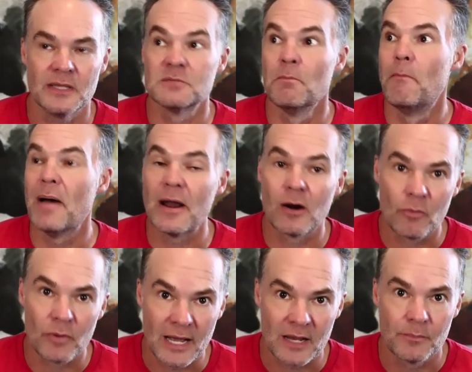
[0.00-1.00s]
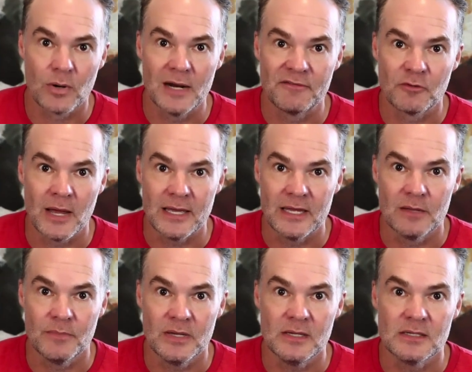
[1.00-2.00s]
It's better when I can pray for my
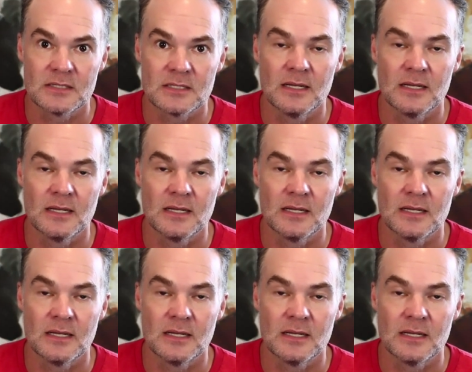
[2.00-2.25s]
enemies.